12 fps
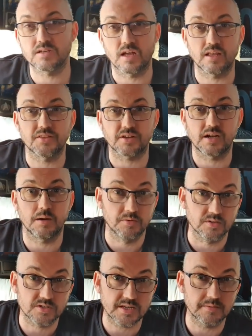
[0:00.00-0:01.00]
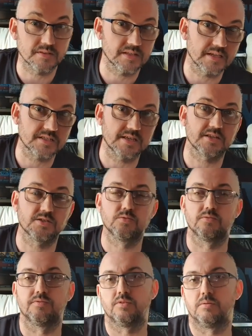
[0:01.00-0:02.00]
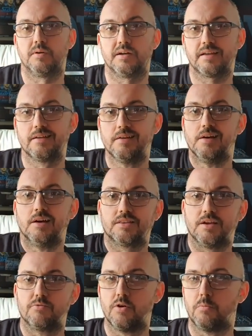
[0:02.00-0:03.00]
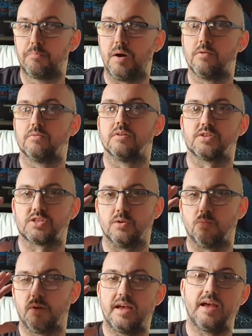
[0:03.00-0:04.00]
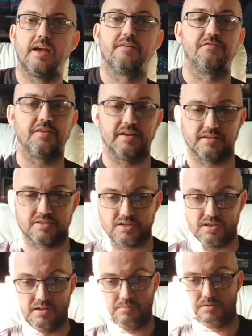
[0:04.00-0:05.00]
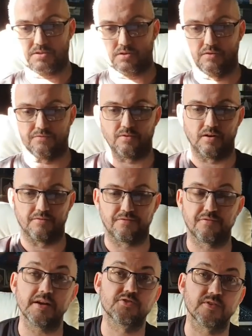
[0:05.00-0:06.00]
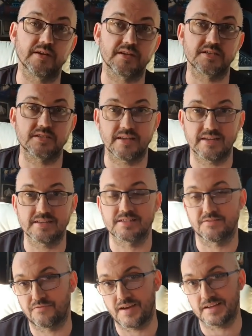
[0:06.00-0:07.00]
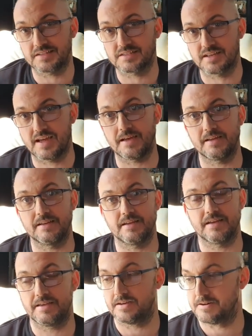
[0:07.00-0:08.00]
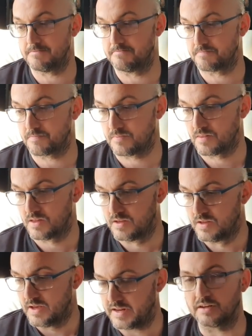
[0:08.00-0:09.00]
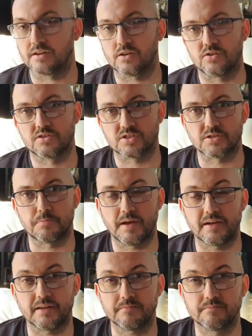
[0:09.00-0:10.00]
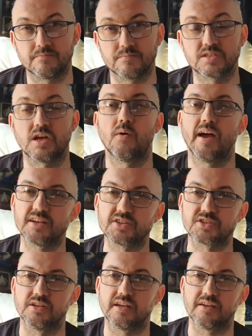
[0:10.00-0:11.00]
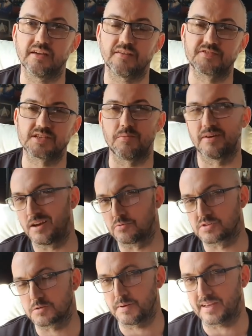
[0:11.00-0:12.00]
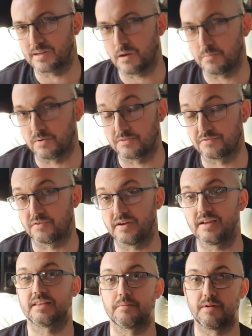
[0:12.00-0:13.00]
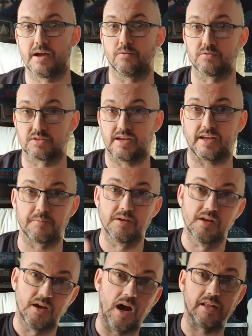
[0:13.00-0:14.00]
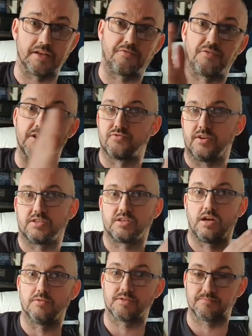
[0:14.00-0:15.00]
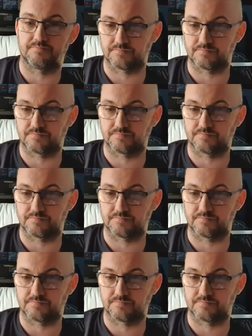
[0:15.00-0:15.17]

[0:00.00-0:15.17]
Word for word: another club looks at him and thinks that's an awful lot of money. The real bonus that we have in terms of Ryan Fredericks is the fact that he um, he didn't cost us a penny. So actually, if someone else is picking him up on a free, they may well take him. I think Fredericks goes.